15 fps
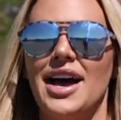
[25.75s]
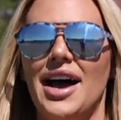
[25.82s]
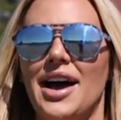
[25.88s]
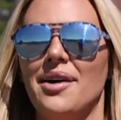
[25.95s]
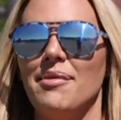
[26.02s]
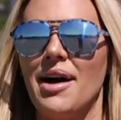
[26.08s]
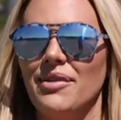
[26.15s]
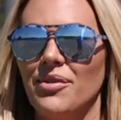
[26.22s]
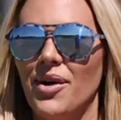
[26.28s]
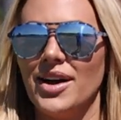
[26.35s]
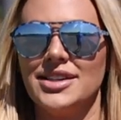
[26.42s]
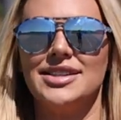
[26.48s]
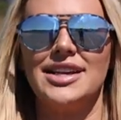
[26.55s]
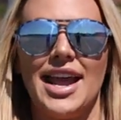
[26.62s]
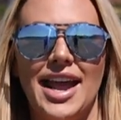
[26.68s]
I've
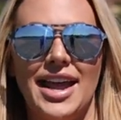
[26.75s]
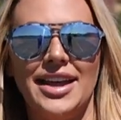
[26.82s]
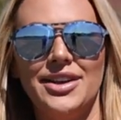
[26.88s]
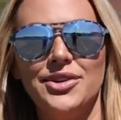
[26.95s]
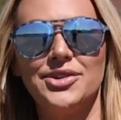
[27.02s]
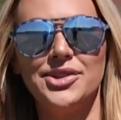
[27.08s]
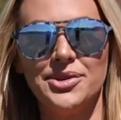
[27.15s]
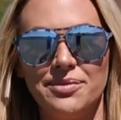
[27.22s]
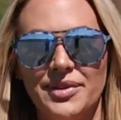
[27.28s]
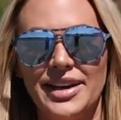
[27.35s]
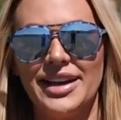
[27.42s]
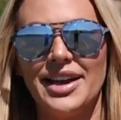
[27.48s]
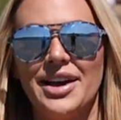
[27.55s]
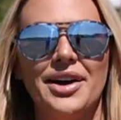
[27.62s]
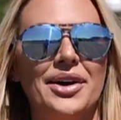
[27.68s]
watched a YouTube
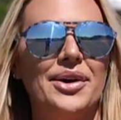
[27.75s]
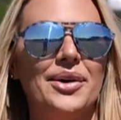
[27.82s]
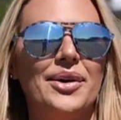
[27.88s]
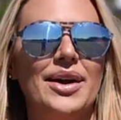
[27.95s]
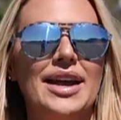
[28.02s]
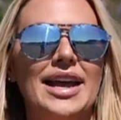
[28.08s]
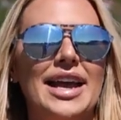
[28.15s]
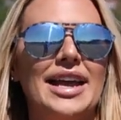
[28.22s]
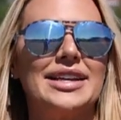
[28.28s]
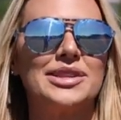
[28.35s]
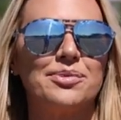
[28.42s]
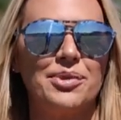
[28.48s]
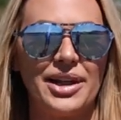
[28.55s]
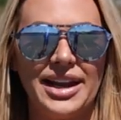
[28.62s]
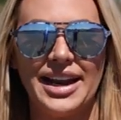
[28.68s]
video
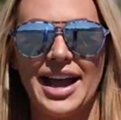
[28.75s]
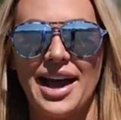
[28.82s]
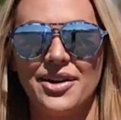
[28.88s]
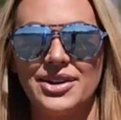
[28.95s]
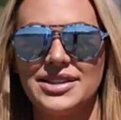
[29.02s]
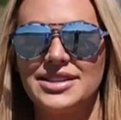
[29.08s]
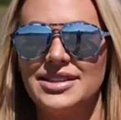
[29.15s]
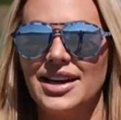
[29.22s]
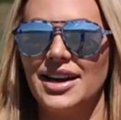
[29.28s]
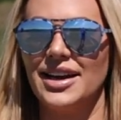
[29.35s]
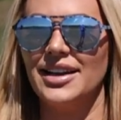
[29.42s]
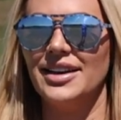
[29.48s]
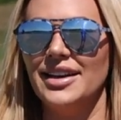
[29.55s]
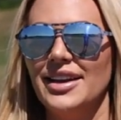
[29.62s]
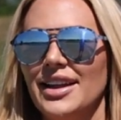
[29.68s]
explaining how it's
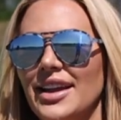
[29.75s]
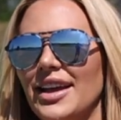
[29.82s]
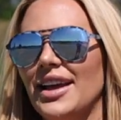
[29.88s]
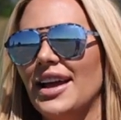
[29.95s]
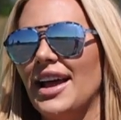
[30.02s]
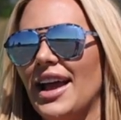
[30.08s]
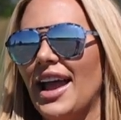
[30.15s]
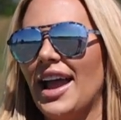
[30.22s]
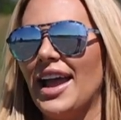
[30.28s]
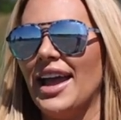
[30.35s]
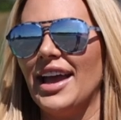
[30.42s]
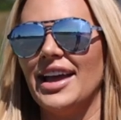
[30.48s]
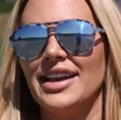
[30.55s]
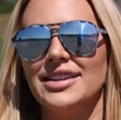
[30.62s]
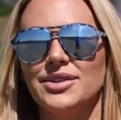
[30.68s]
done,
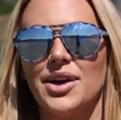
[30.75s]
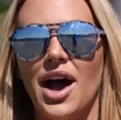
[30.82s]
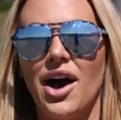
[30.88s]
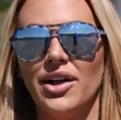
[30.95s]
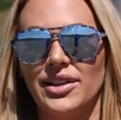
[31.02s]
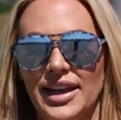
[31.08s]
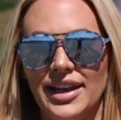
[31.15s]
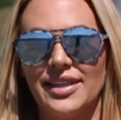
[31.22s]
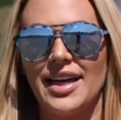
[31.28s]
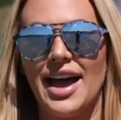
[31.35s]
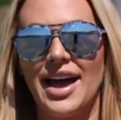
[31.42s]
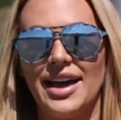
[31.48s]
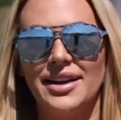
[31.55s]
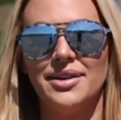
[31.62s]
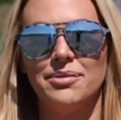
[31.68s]
and I'll link
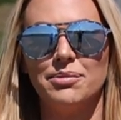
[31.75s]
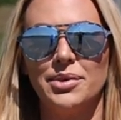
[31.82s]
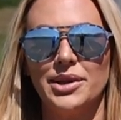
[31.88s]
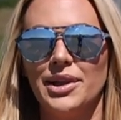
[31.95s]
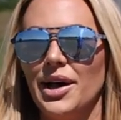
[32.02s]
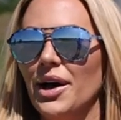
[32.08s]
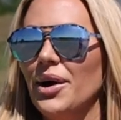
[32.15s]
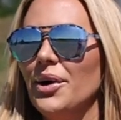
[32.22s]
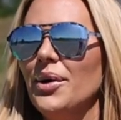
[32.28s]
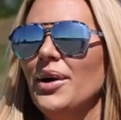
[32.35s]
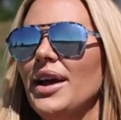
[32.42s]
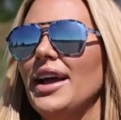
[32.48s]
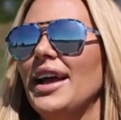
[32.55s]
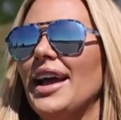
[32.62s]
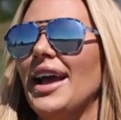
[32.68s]
that below,
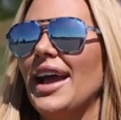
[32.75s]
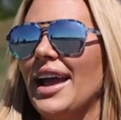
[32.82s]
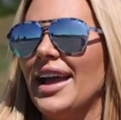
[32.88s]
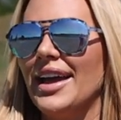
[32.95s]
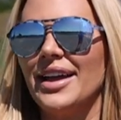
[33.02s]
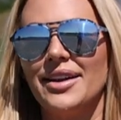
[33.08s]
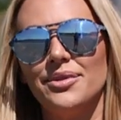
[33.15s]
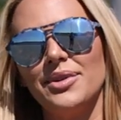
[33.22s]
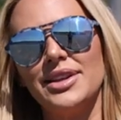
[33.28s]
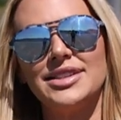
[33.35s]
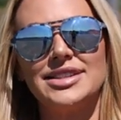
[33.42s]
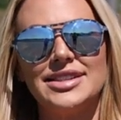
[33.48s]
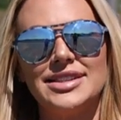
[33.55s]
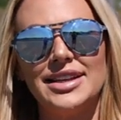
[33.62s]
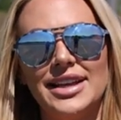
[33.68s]
and
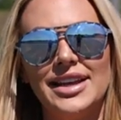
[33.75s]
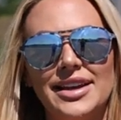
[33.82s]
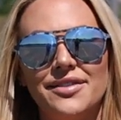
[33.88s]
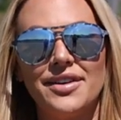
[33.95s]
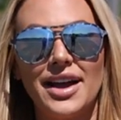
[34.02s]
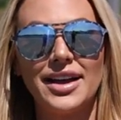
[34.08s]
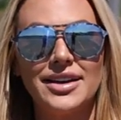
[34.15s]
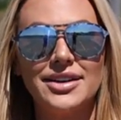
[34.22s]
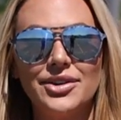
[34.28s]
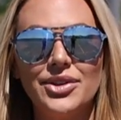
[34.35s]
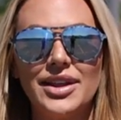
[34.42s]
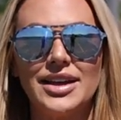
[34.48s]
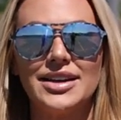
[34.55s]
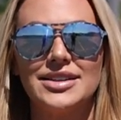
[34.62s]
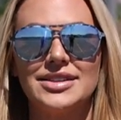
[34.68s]
let's see if I can do
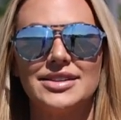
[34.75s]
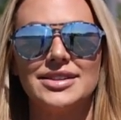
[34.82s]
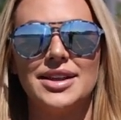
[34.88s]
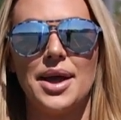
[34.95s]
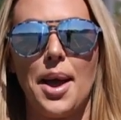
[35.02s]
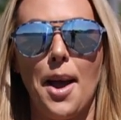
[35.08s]
this.